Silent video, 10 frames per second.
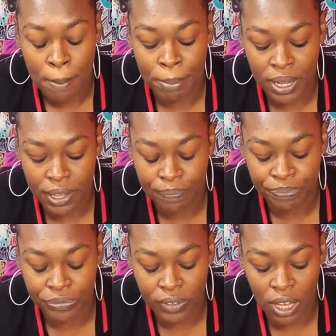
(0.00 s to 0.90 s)

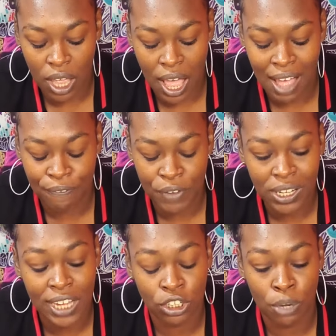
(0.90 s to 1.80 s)
but I
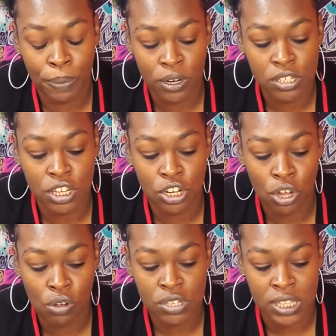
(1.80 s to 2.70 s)
feel like your person
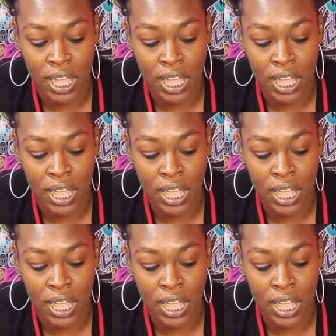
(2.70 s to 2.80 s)
knows